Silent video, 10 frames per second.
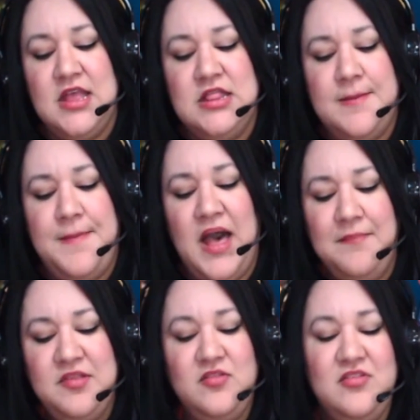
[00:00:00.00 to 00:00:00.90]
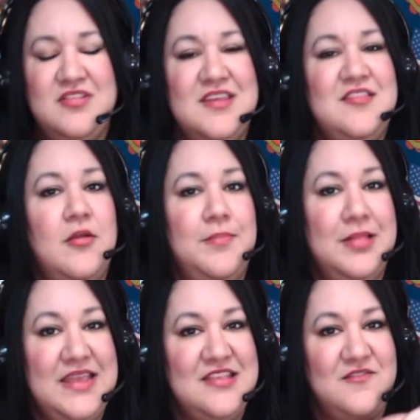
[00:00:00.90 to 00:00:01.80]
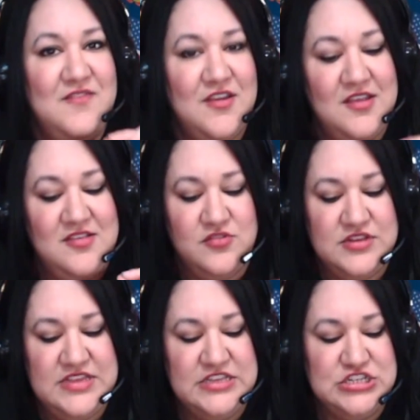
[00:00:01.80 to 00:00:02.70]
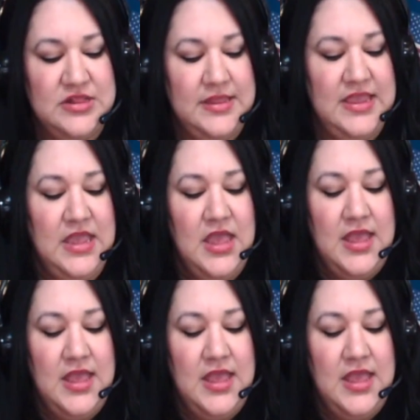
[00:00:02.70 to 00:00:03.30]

the popsicle sticks are placed very strategically.